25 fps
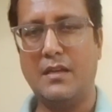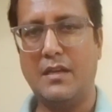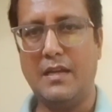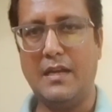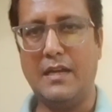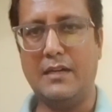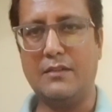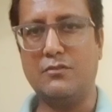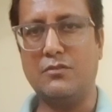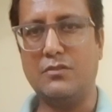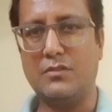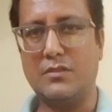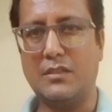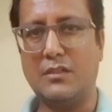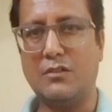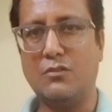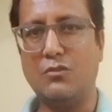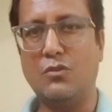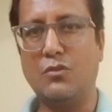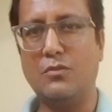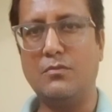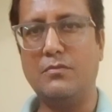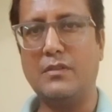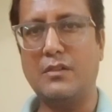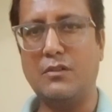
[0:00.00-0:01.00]
across the
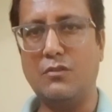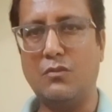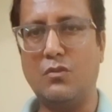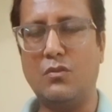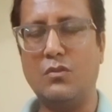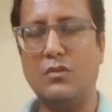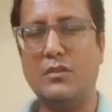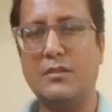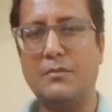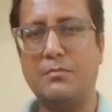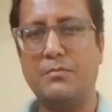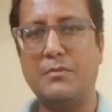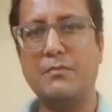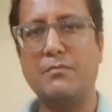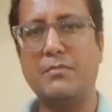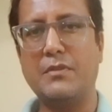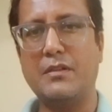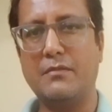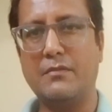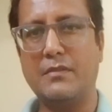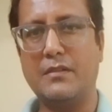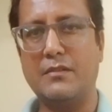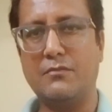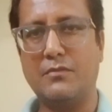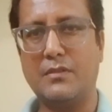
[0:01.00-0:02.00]
globe, even all the people,
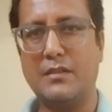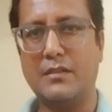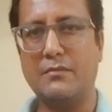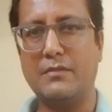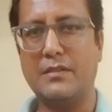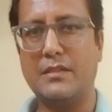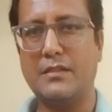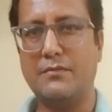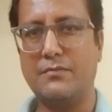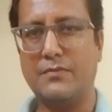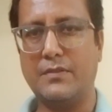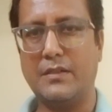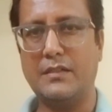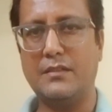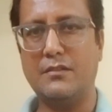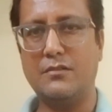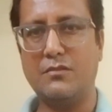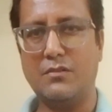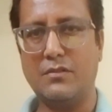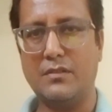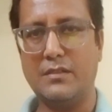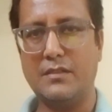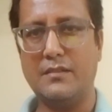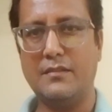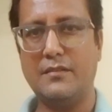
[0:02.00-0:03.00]
even whatever if I
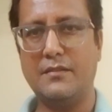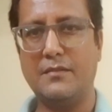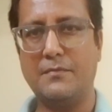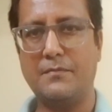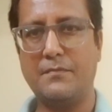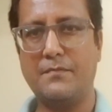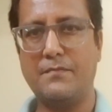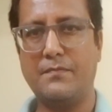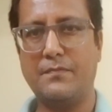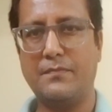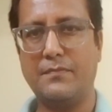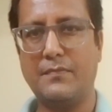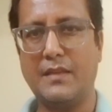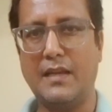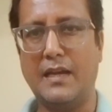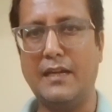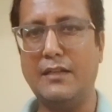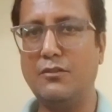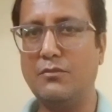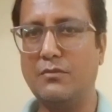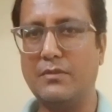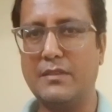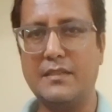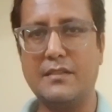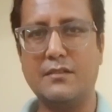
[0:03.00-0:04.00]
talk, and
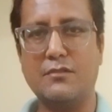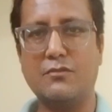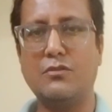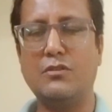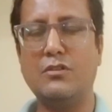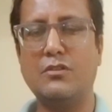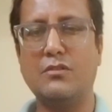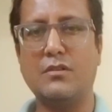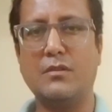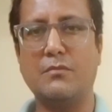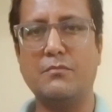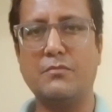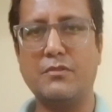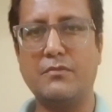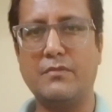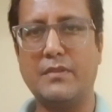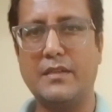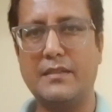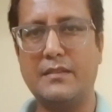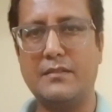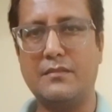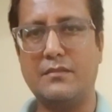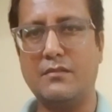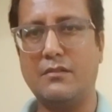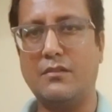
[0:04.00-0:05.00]
nobody is going to
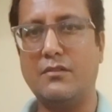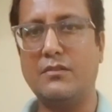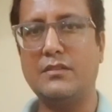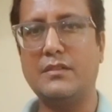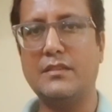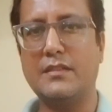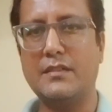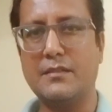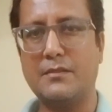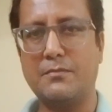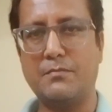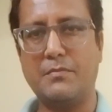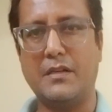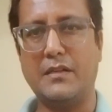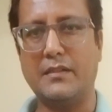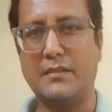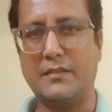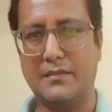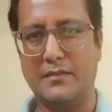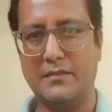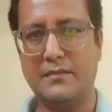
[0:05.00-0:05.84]
compromise on this part,